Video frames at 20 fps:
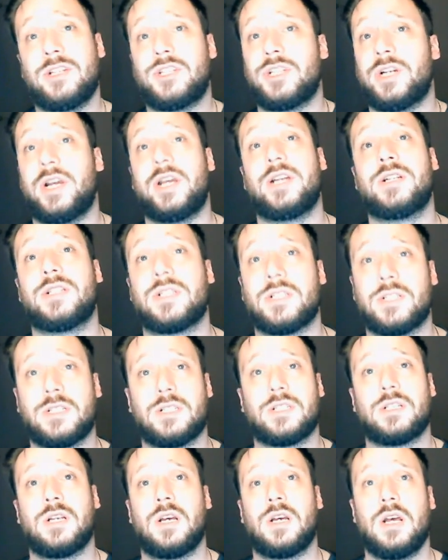
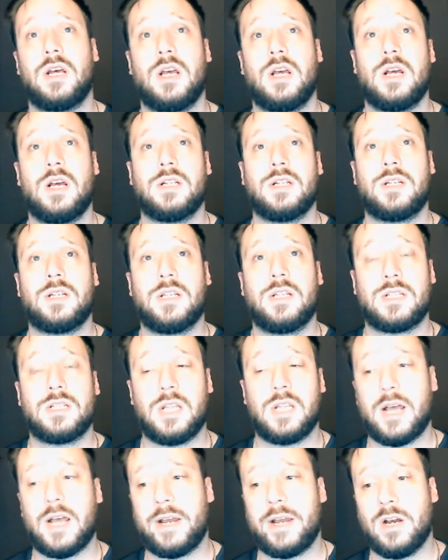changes to this
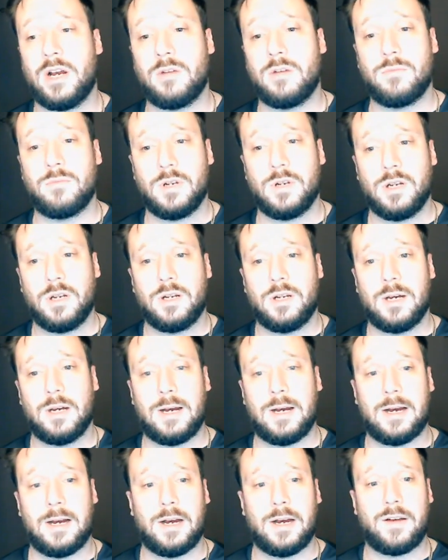lineup
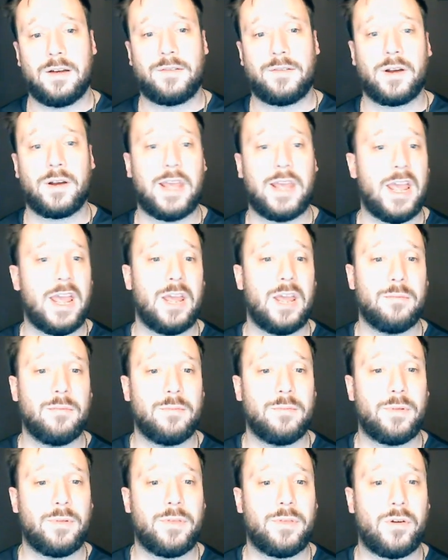uh, for
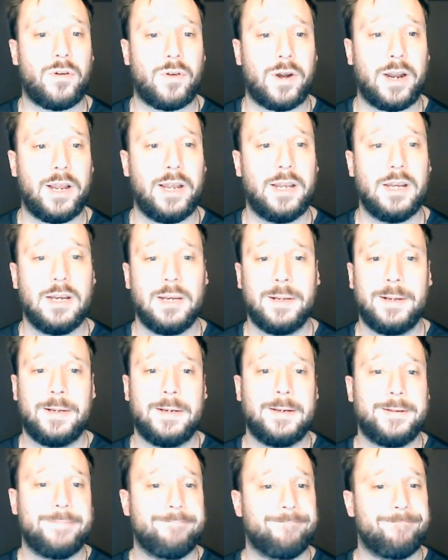game three.
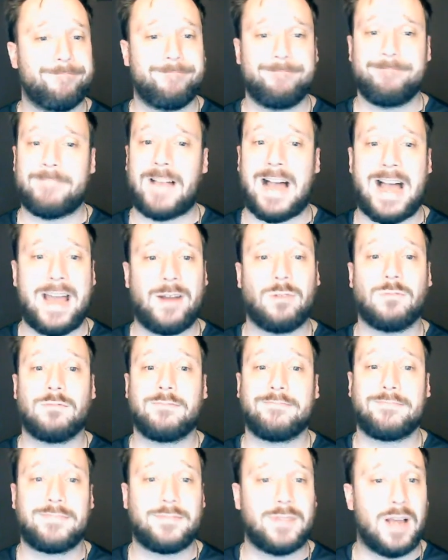I
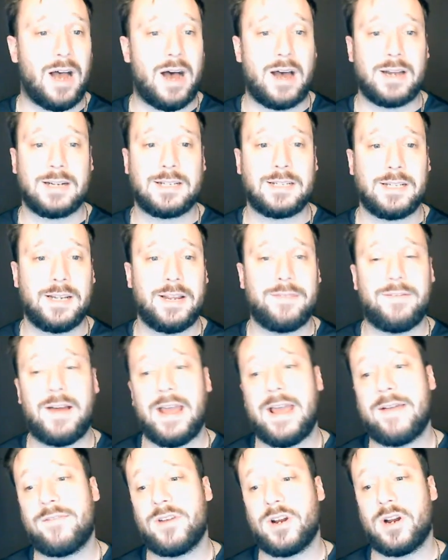don't, honestly, if I
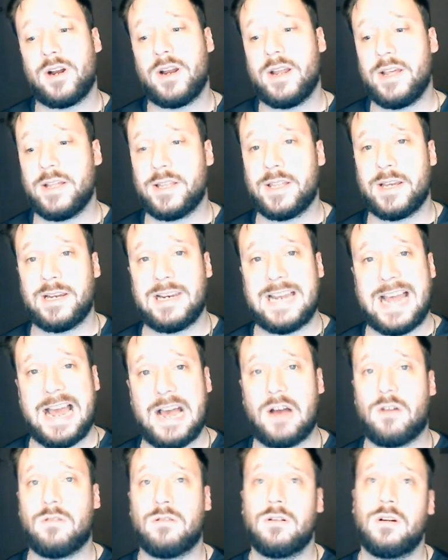haven't heard anything
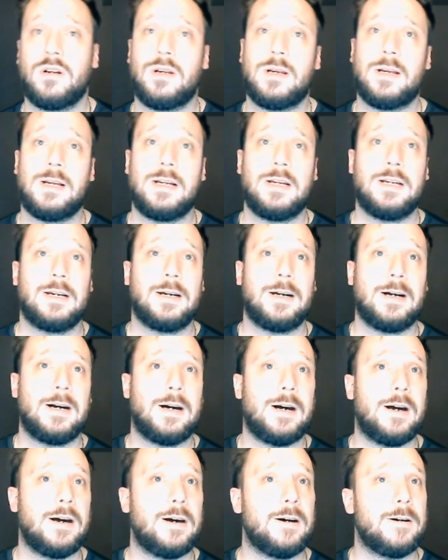now,
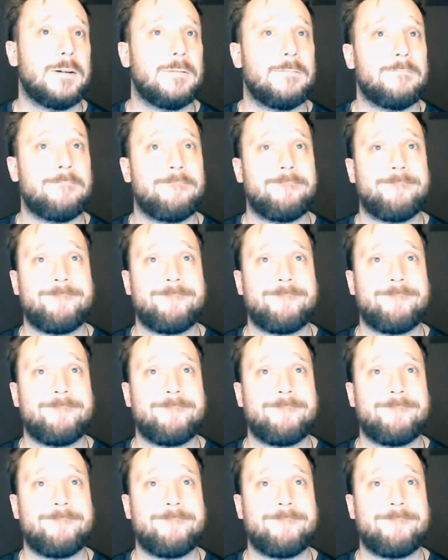um,